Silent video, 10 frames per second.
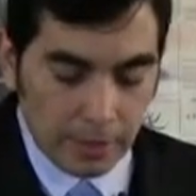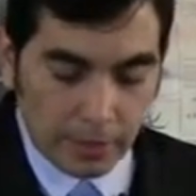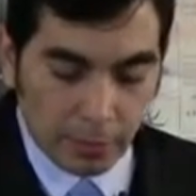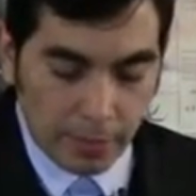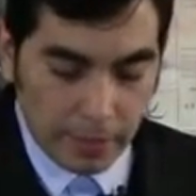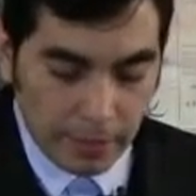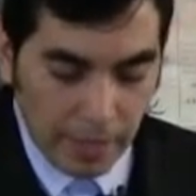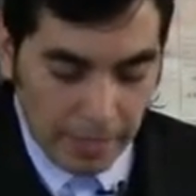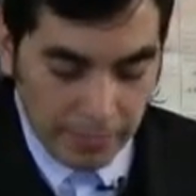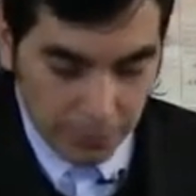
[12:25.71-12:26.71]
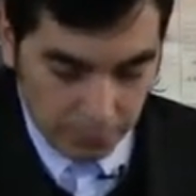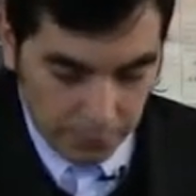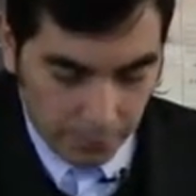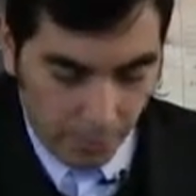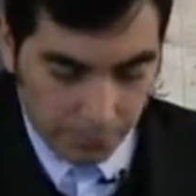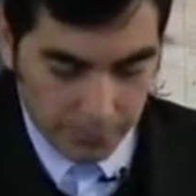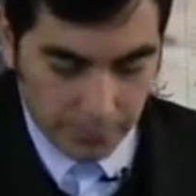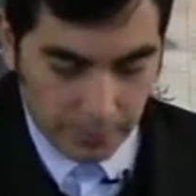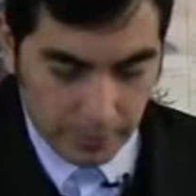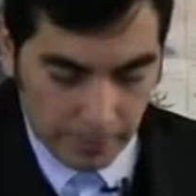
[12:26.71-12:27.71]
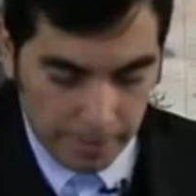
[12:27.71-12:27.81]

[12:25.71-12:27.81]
the great lines of prophecy.